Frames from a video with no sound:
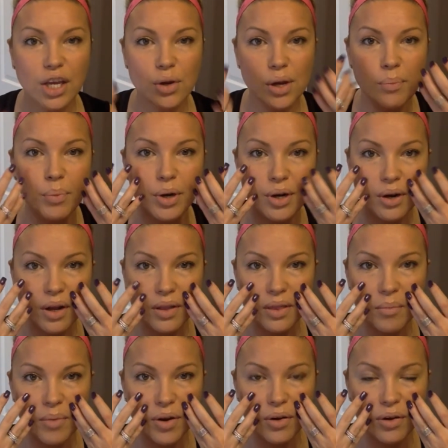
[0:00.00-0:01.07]
You can put it on
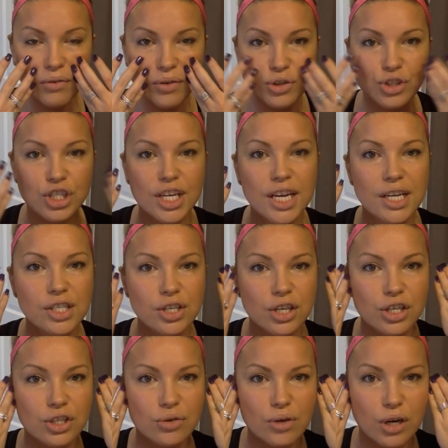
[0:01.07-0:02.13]
the middle of your cheeks. You
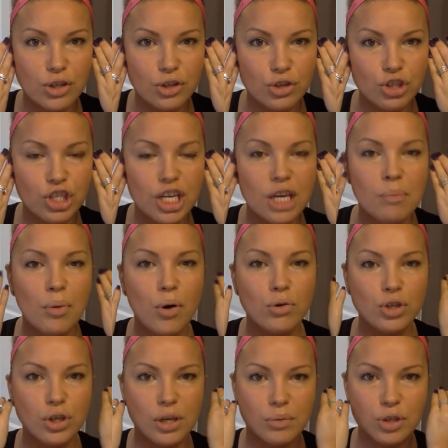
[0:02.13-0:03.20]
can do it on your
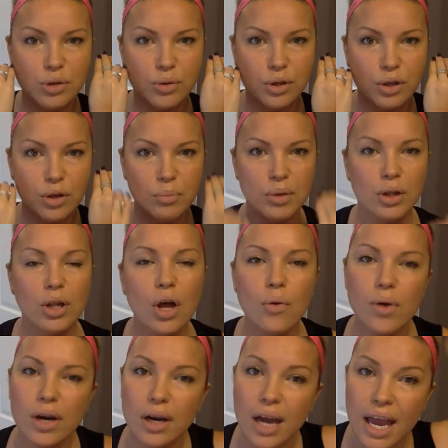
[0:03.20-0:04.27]
cheekbone. You can do it a little bit
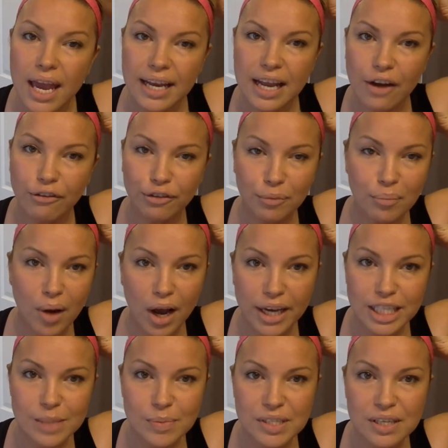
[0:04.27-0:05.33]
lower. Now, for my
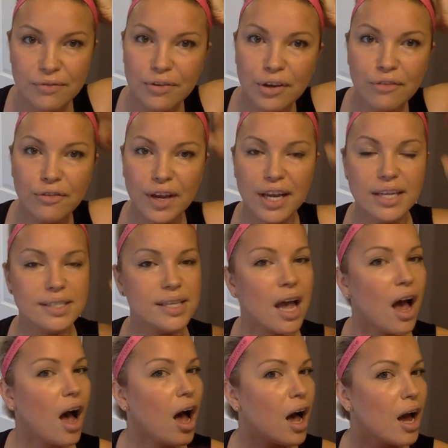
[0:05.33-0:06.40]
specific face,
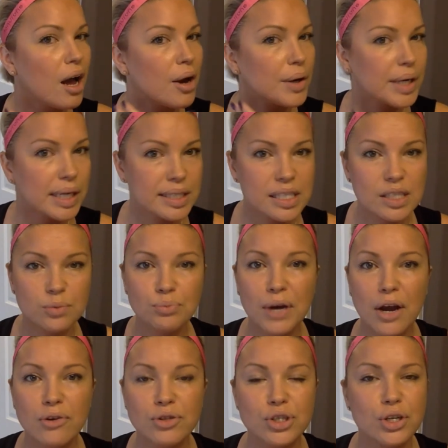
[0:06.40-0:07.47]
because it's
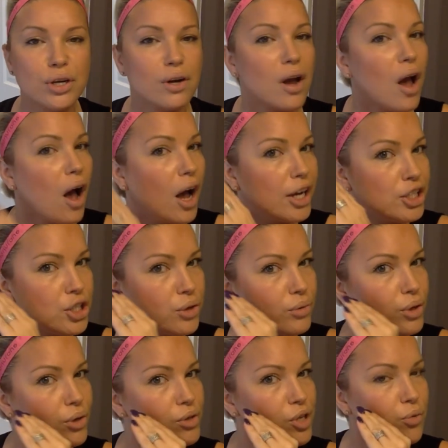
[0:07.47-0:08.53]
rounder, I do
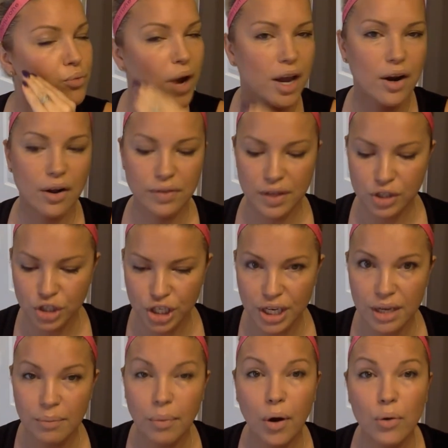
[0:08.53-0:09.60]
use it right on the
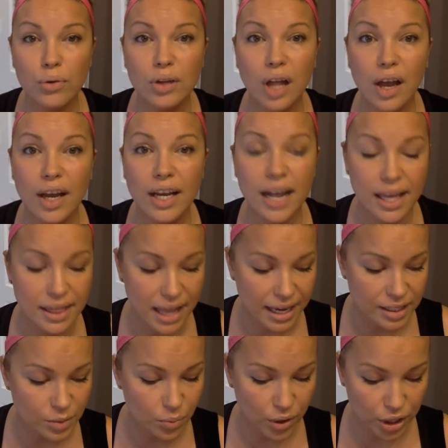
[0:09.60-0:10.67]
cheekbone line, and
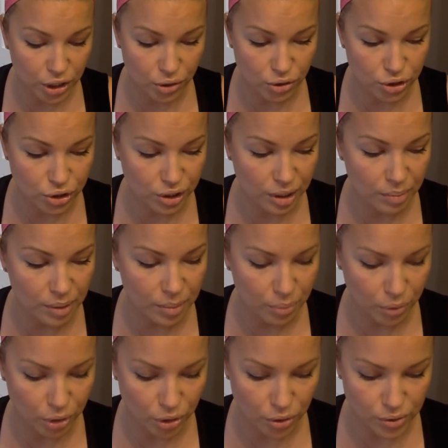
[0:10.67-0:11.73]
that's what usually people
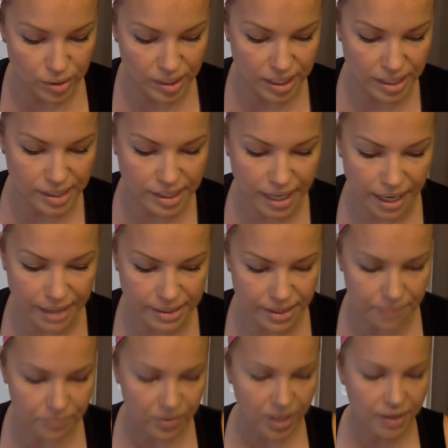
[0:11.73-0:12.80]
use these
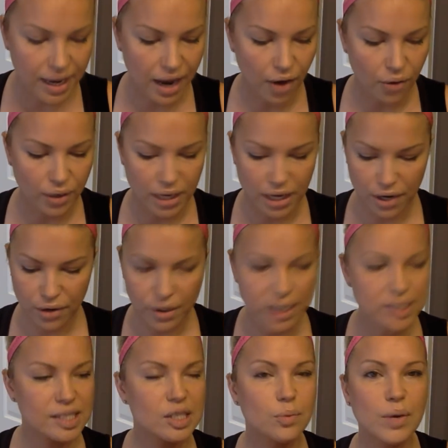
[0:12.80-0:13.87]
days. Now, here
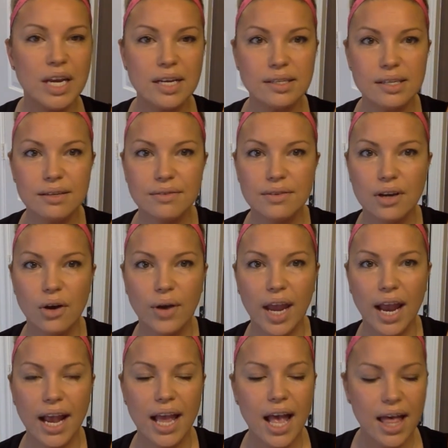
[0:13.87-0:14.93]
is Sweet,
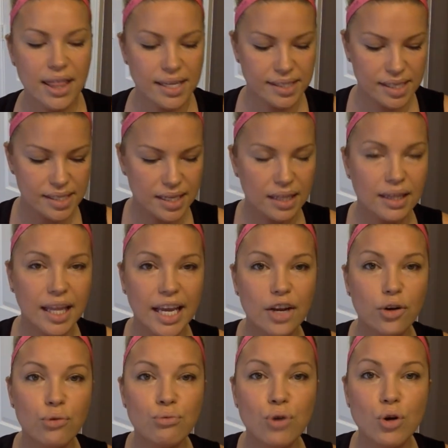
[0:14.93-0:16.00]
okay? This is a
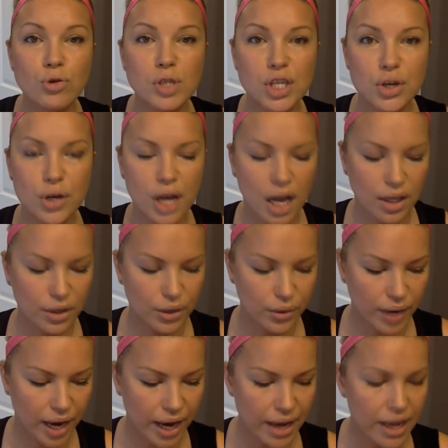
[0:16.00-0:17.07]
lighter, rosier color,
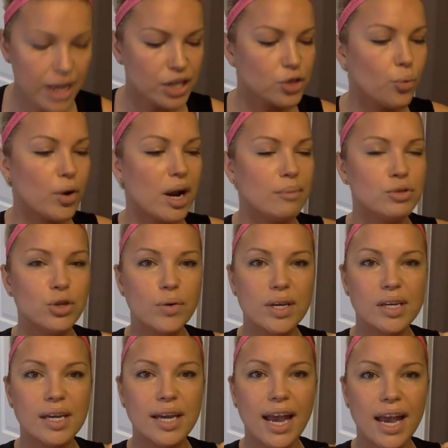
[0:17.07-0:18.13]
okay? So what I'm doing
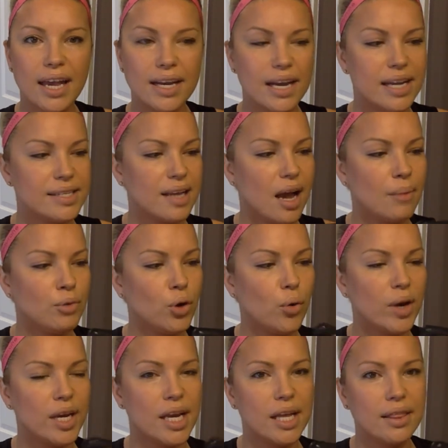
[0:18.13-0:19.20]
again is I'm
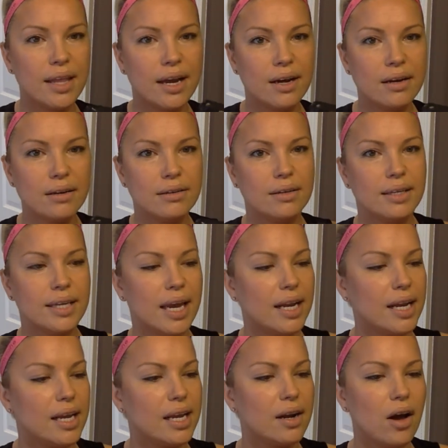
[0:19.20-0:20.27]
going in there,
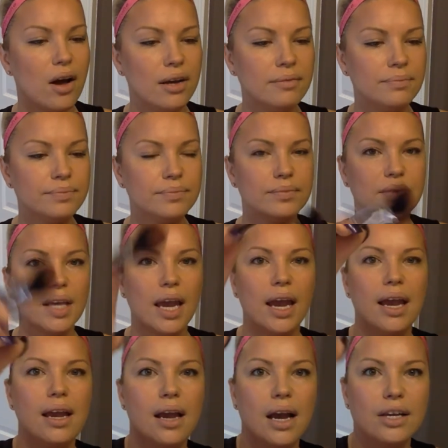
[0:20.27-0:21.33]
getting it on,
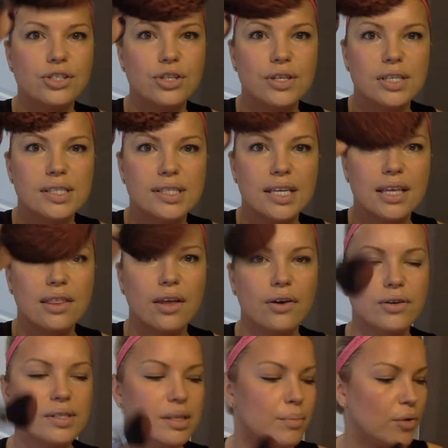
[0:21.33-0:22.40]
okay? As you can see, there
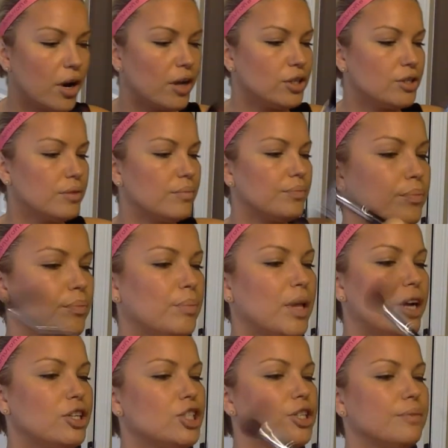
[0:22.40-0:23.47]
is the blush.
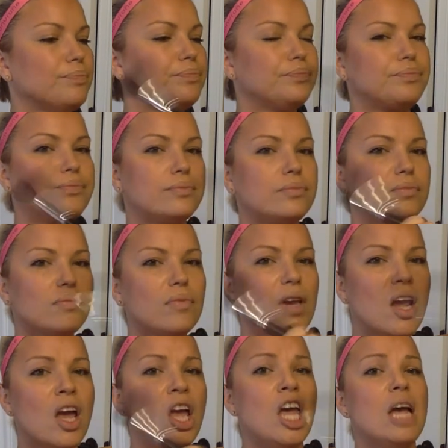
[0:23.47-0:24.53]

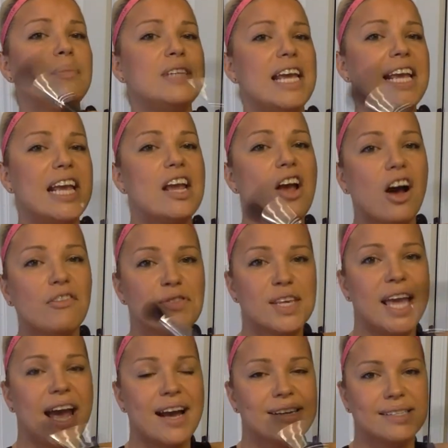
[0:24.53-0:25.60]
I'm taking off
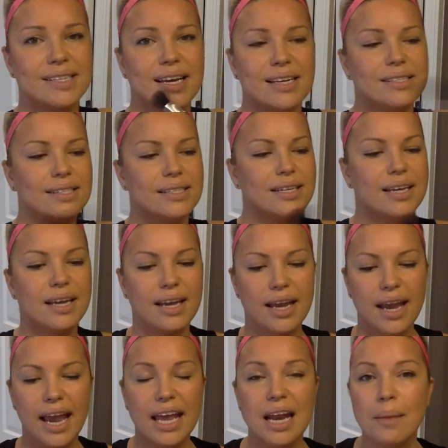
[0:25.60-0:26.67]
the excess,
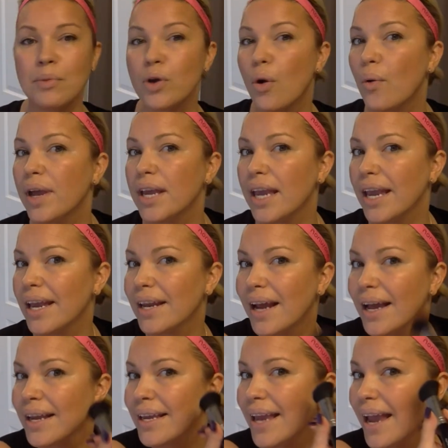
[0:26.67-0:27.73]
and I'm going in
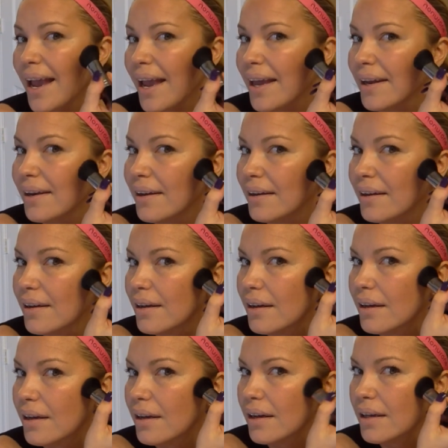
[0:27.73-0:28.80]
again
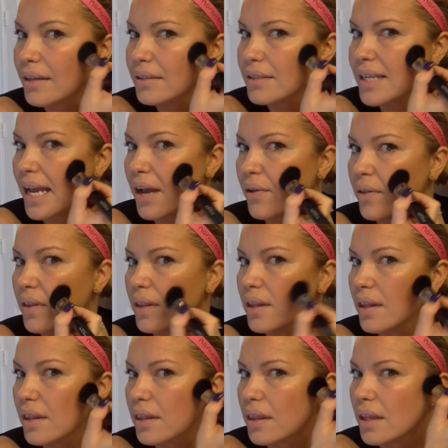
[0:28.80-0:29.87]
down
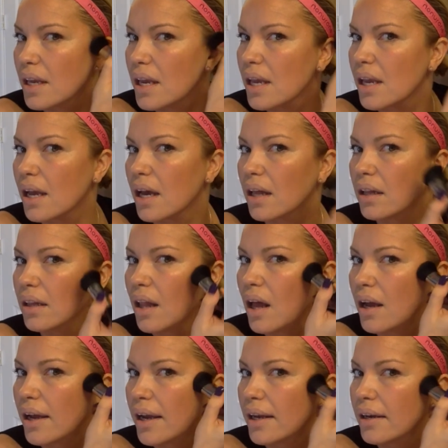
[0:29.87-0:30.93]
the
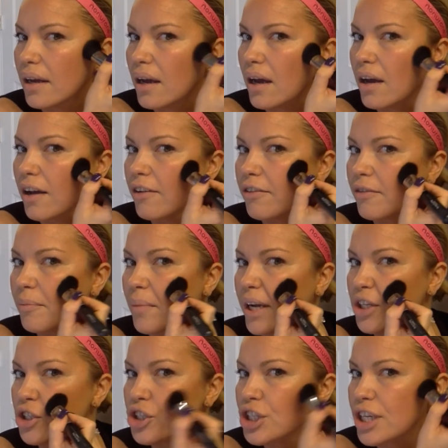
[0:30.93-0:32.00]
line of
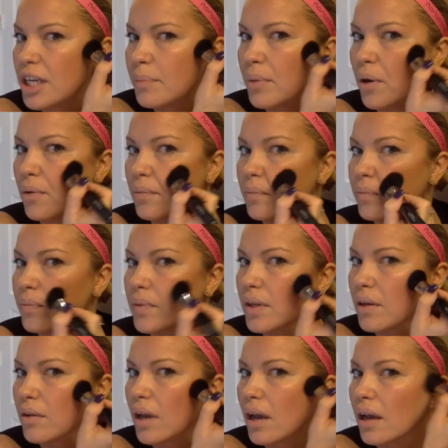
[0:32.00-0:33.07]
my cheekbone,
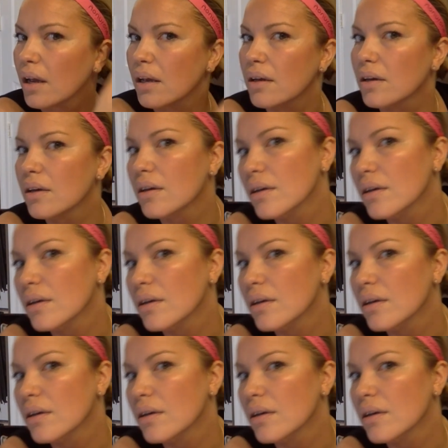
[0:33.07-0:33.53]
okay?